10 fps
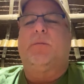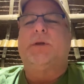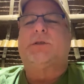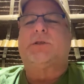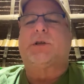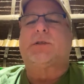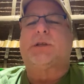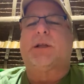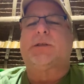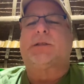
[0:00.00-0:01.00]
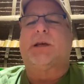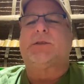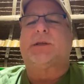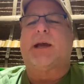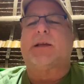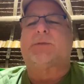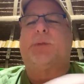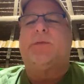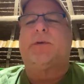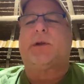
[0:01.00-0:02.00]
Mr. Sarcillas says, yes,
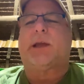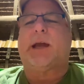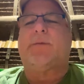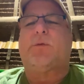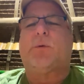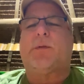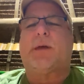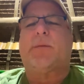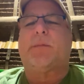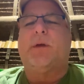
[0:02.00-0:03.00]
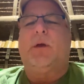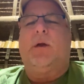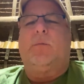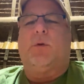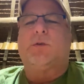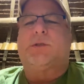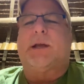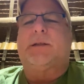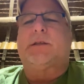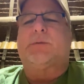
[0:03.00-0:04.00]
be very careful with them. Most
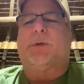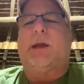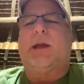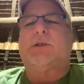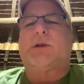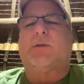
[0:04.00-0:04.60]
dentists and PH are